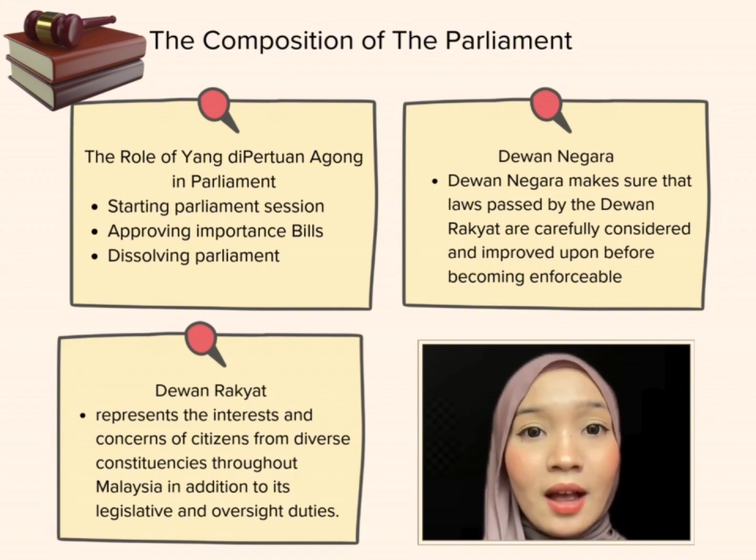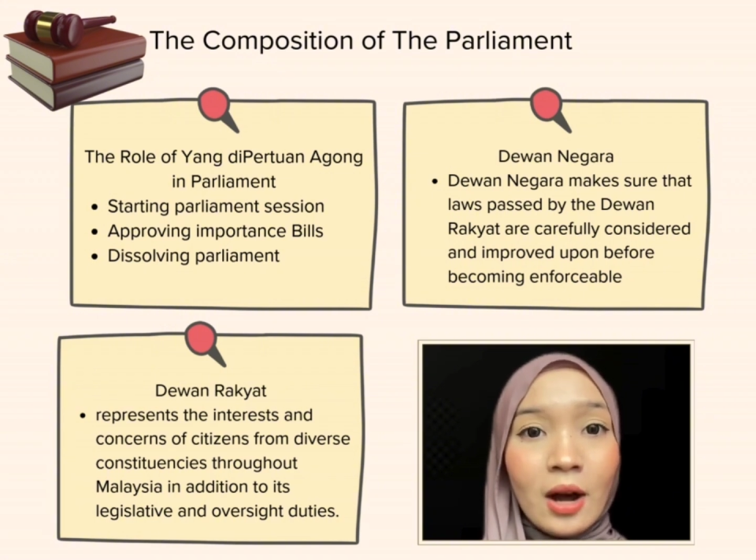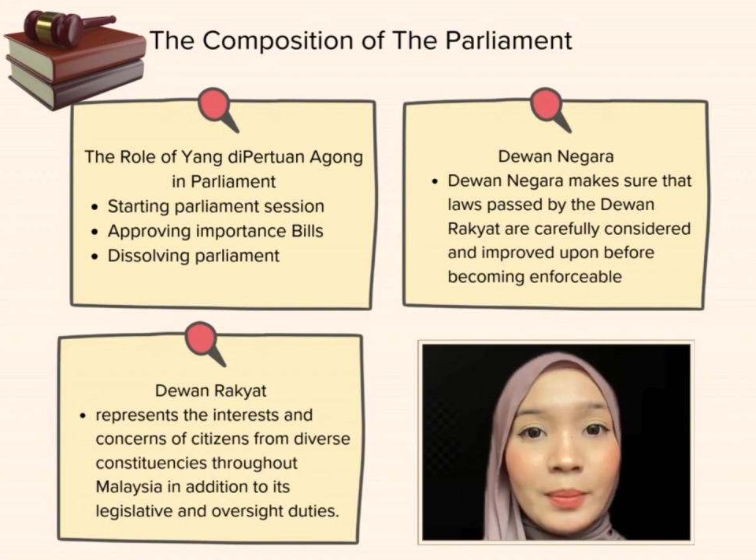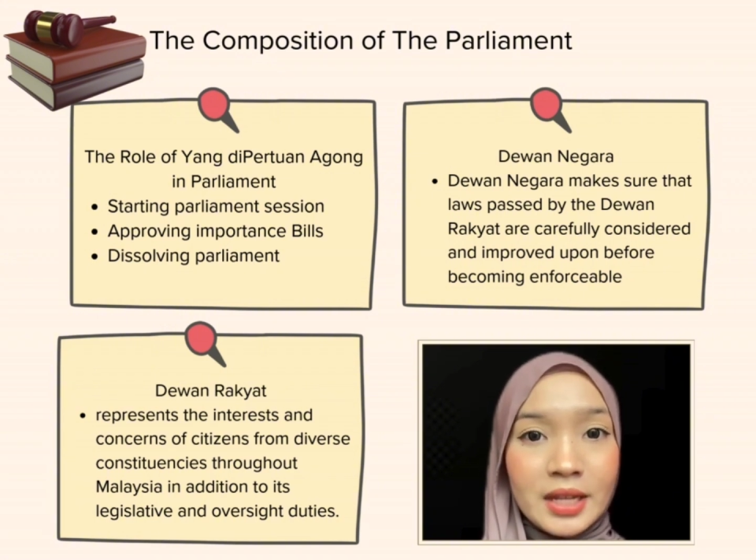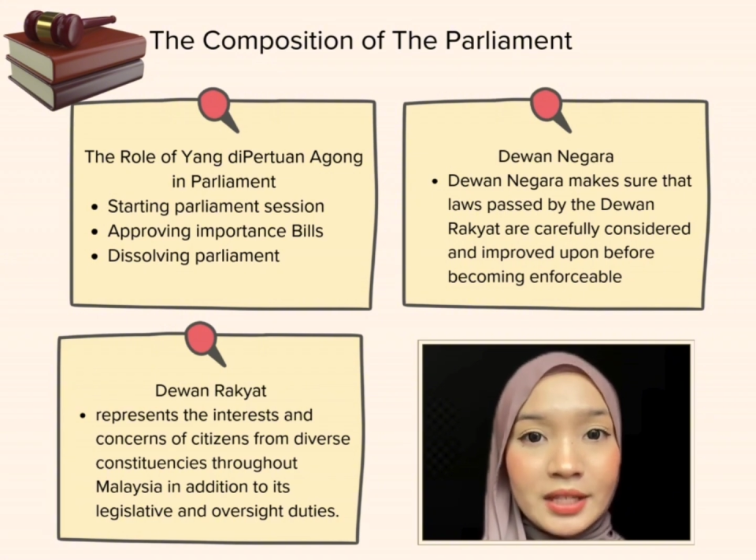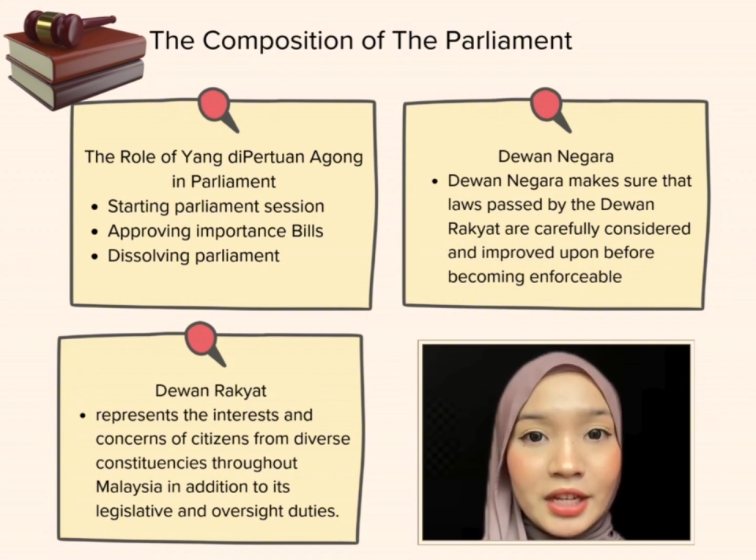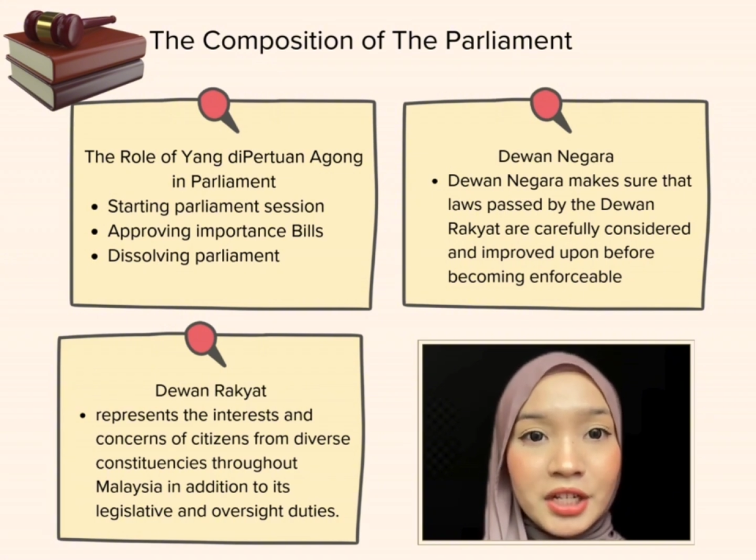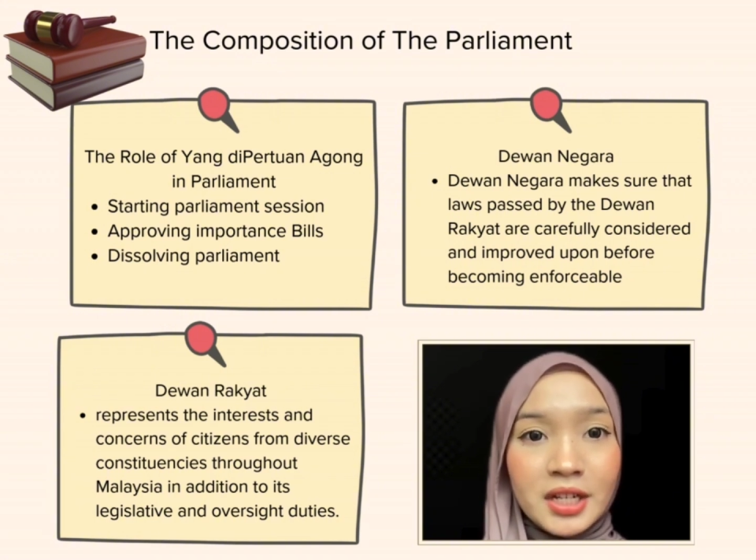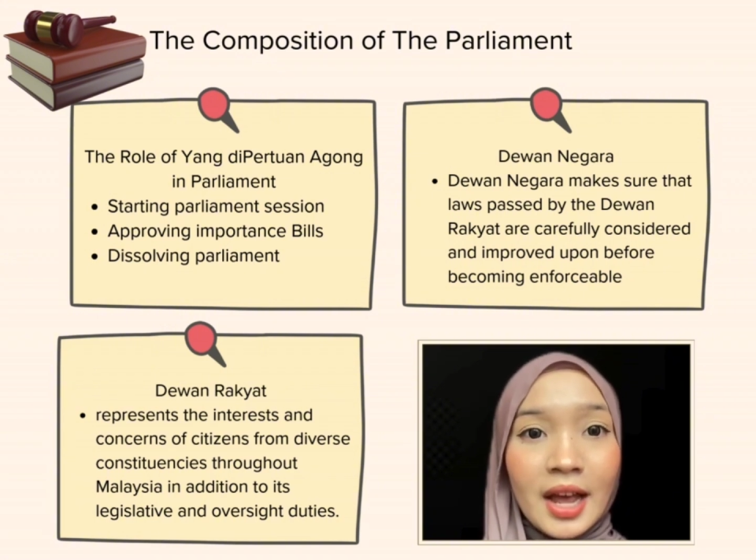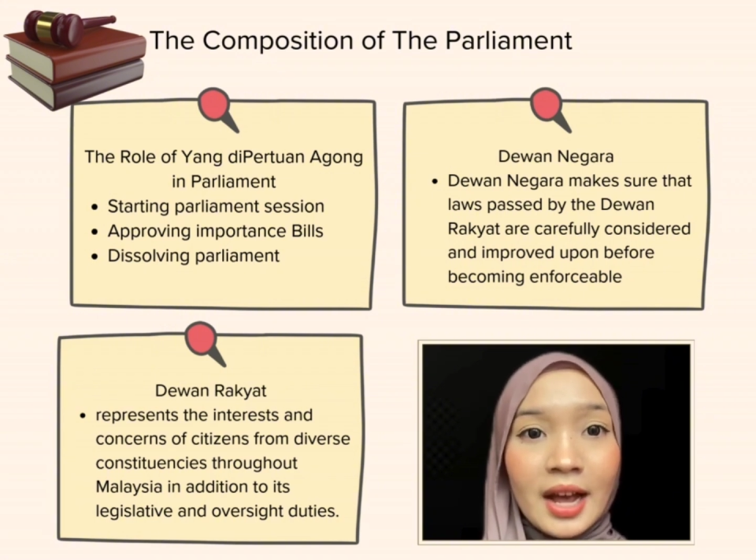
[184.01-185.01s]
opening
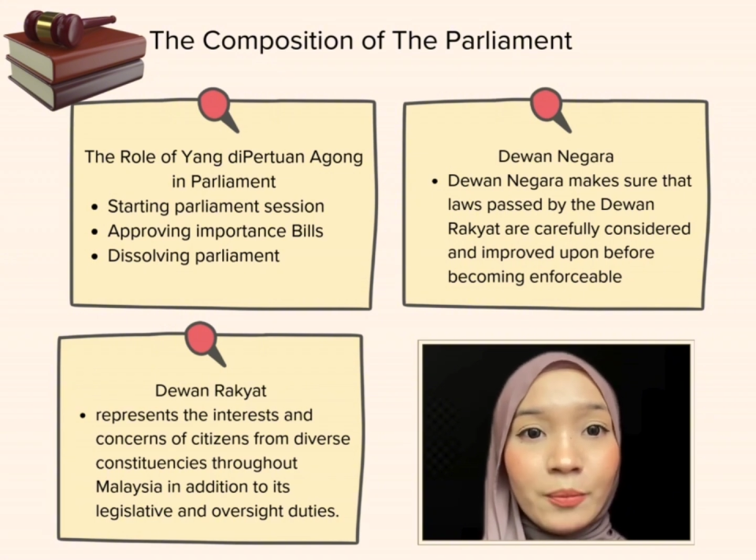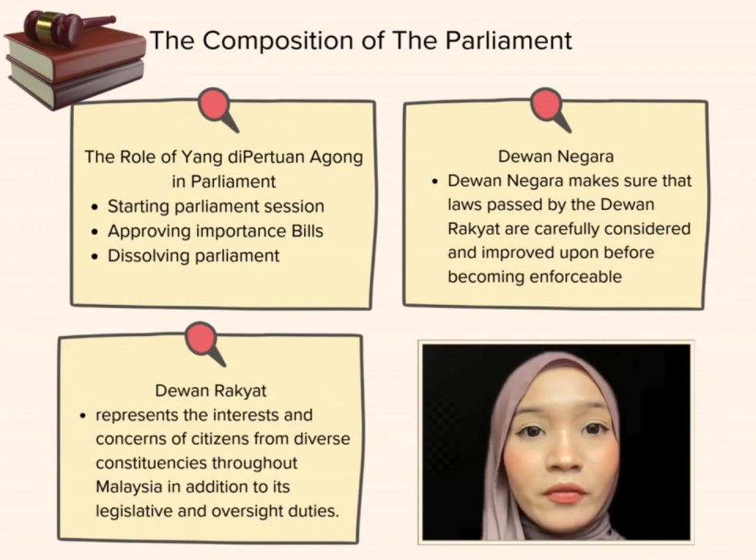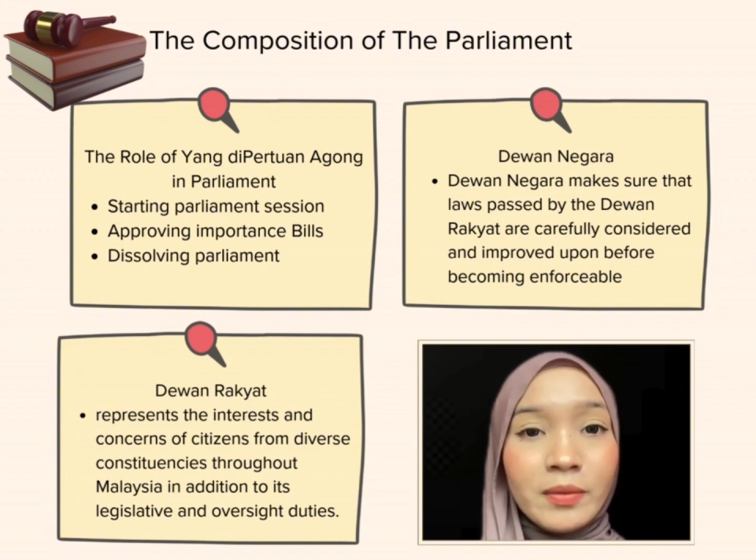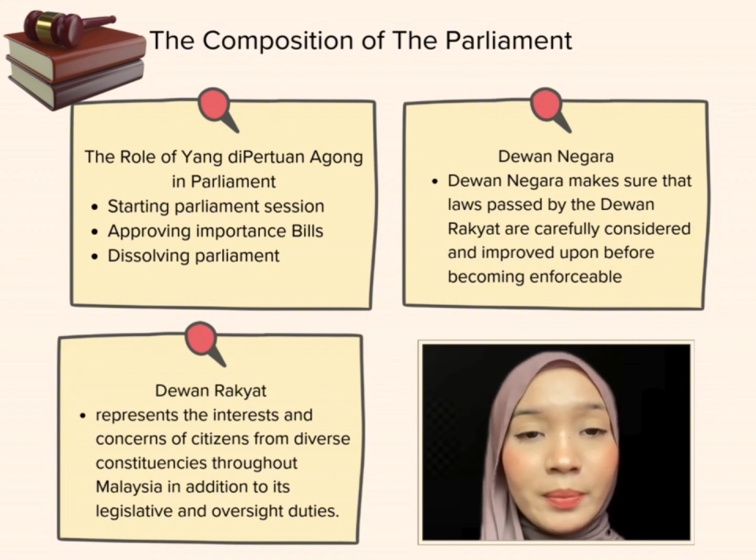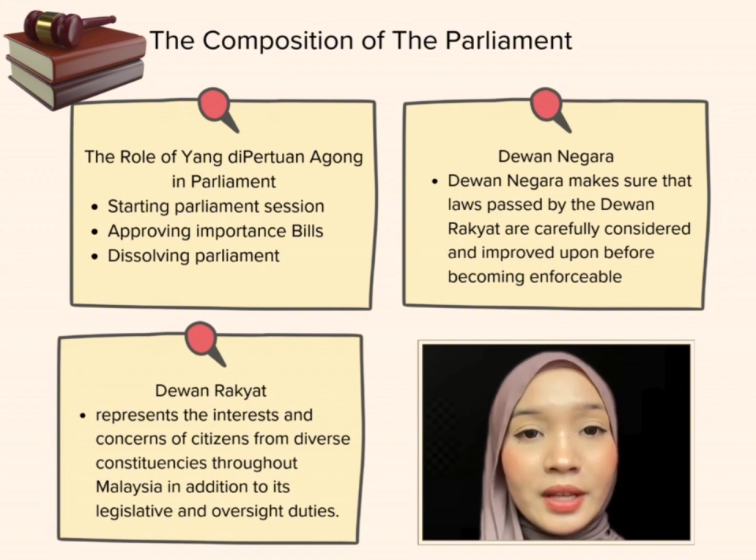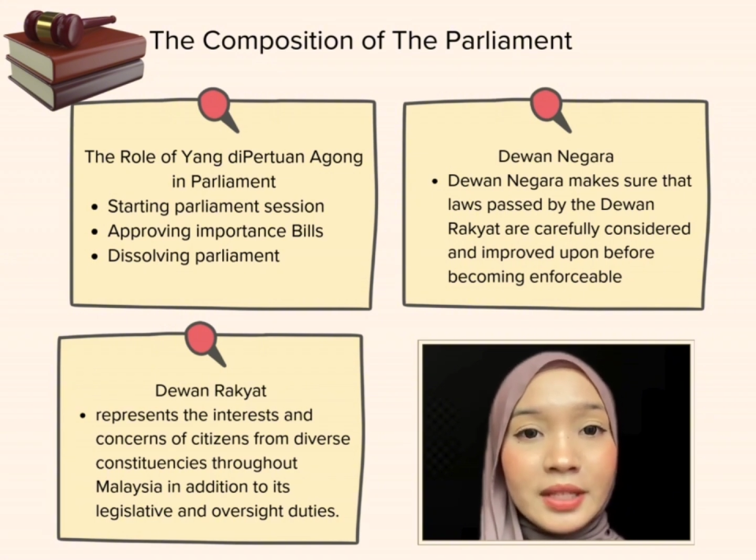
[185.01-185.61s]
session, approving bills